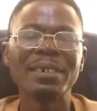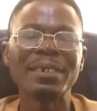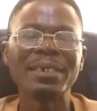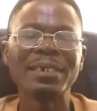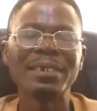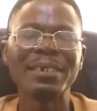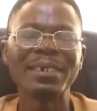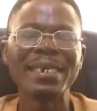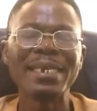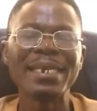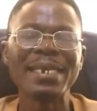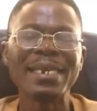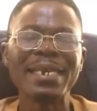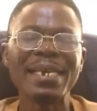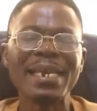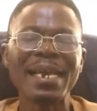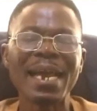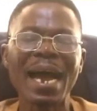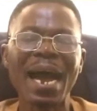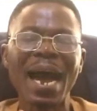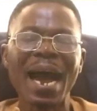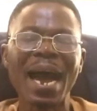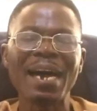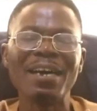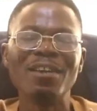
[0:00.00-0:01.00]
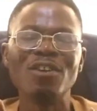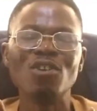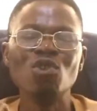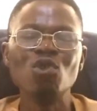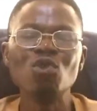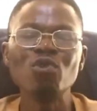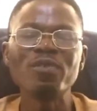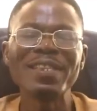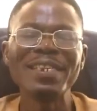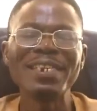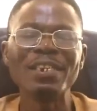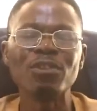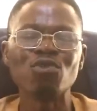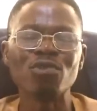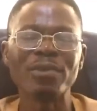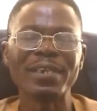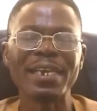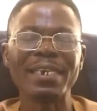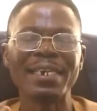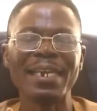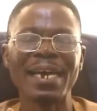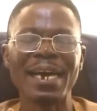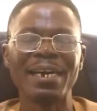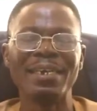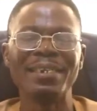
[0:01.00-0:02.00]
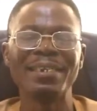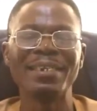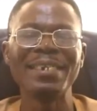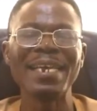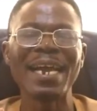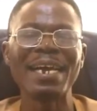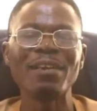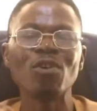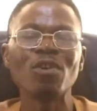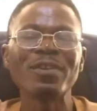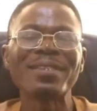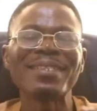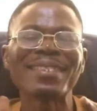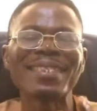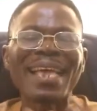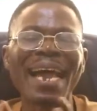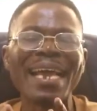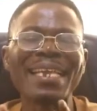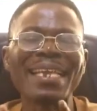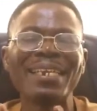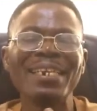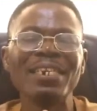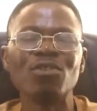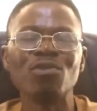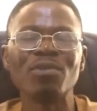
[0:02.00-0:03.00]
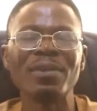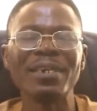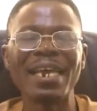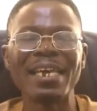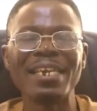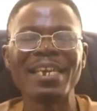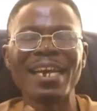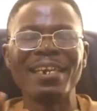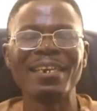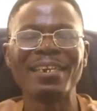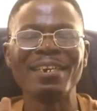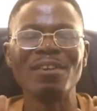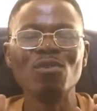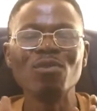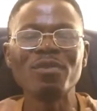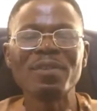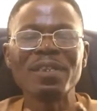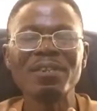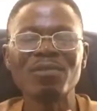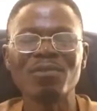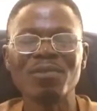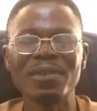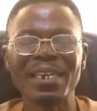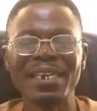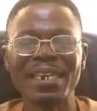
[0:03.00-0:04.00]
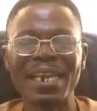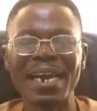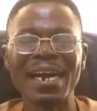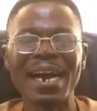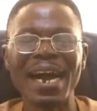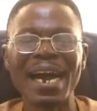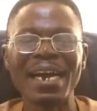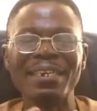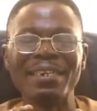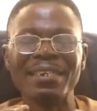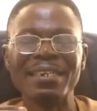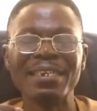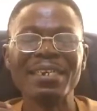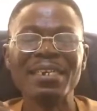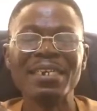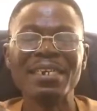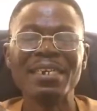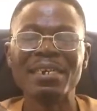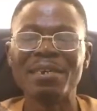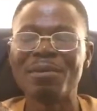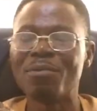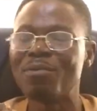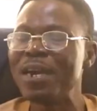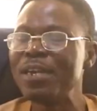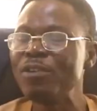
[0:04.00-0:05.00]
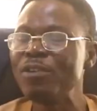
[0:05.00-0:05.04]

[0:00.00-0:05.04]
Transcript: they are loosely together. They are not tightly together. They are loosely together. And when